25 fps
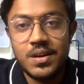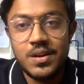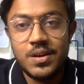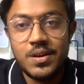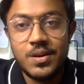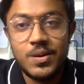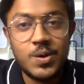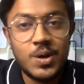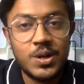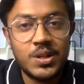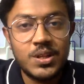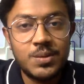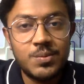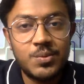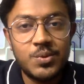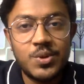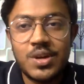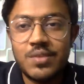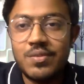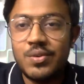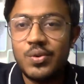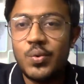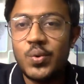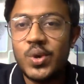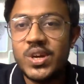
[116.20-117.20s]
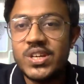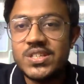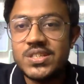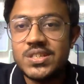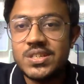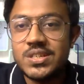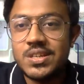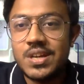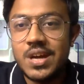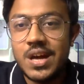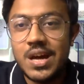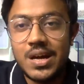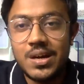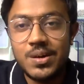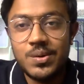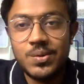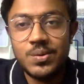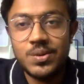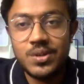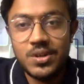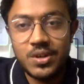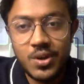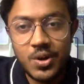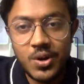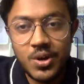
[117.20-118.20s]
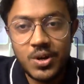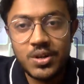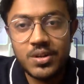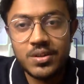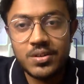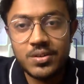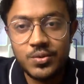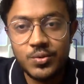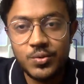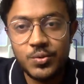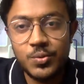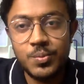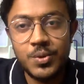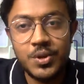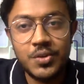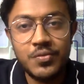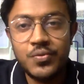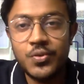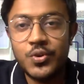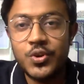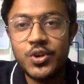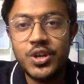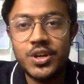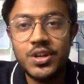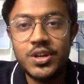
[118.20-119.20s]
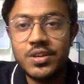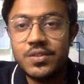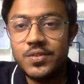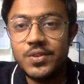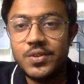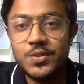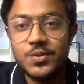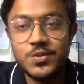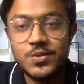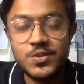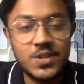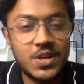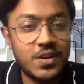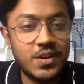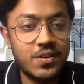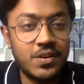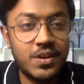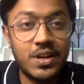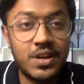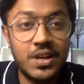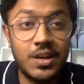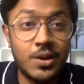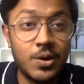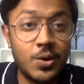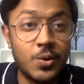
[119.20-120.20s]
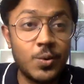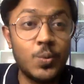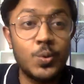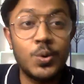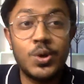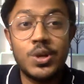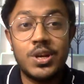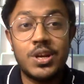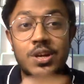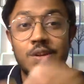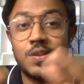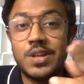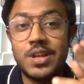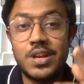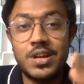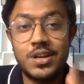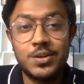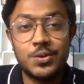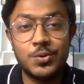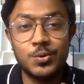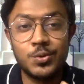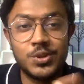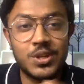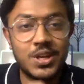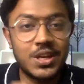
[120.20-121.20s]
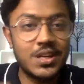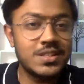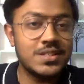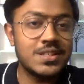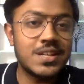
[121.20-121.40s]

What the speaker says: Gautam, you have a question. How long do Big Four interviews generally go? Now, there are two things